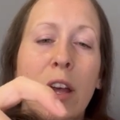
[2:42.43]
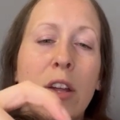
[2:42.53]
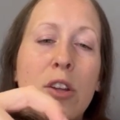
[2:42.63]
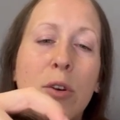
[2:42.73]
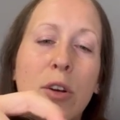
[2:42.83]

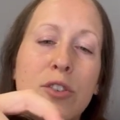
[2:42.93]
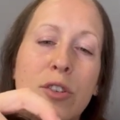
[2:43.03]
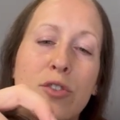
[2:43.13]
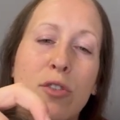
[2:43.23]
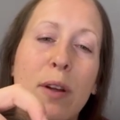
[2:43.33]
you could
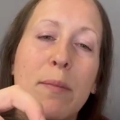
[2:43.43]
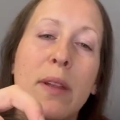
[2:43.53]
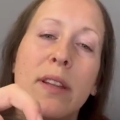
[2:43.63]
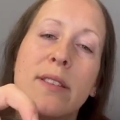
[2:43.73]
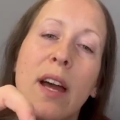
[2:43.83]
just trim
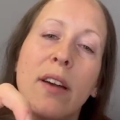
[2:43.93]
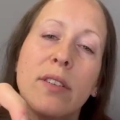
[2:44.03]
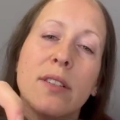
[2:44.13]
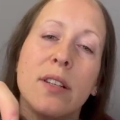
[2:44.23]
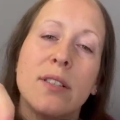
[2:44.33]
this
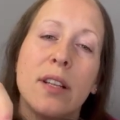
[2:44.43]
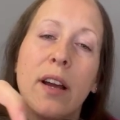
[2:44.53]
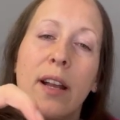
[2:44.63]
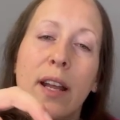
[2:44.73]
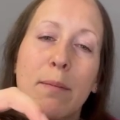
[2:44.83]
ever so
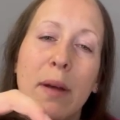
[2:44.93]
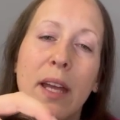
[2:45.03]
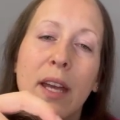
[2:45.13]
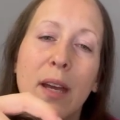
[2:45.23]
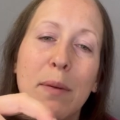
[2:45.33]
slightly and
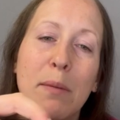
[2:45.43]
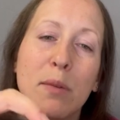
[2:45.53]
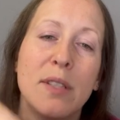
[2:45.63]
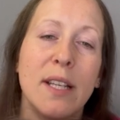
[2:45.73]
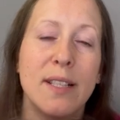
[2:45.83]
make it a bit
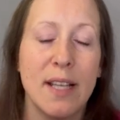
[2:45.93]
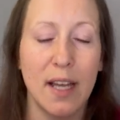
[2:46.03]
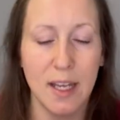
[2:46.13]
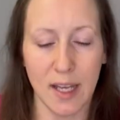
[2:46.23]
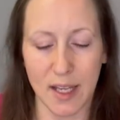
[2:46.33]
more
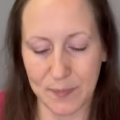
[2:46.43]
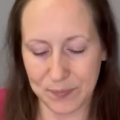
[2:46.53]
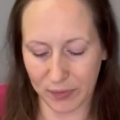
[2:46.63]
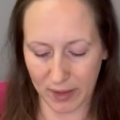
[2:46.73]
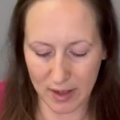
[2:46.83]
zigzaggy.
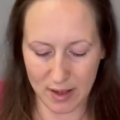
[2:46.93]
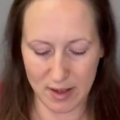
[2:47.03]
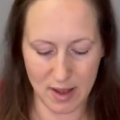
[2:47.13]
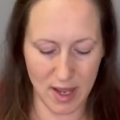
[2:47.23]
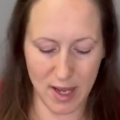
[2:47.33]

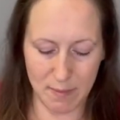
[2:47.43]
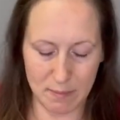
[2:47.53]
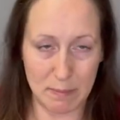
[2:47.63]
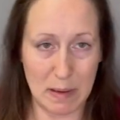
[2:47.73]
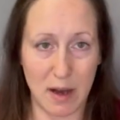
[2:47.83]

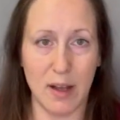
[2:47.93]
But I